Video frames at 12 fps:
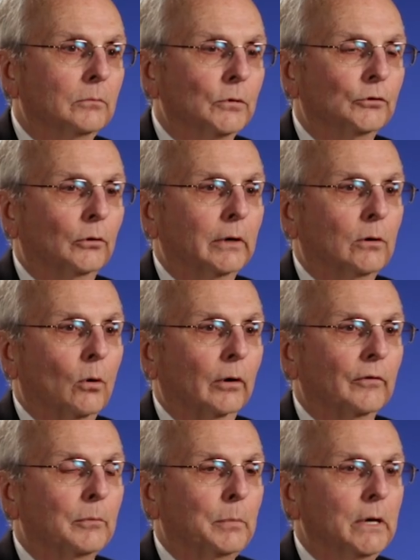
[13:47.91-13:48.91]
Missouri
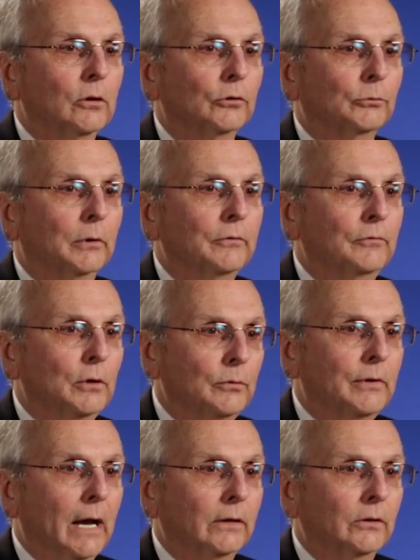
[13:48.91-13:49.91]
Court of Appeals,
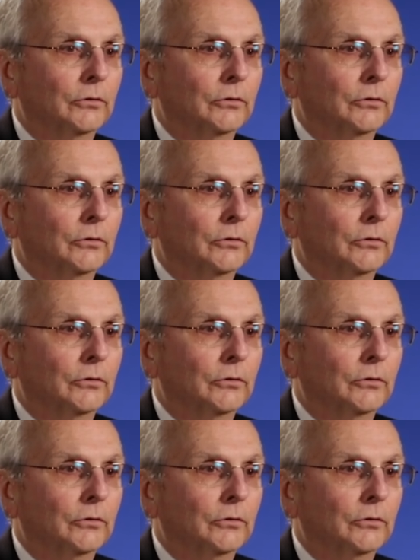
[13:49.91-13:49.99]
reviewed that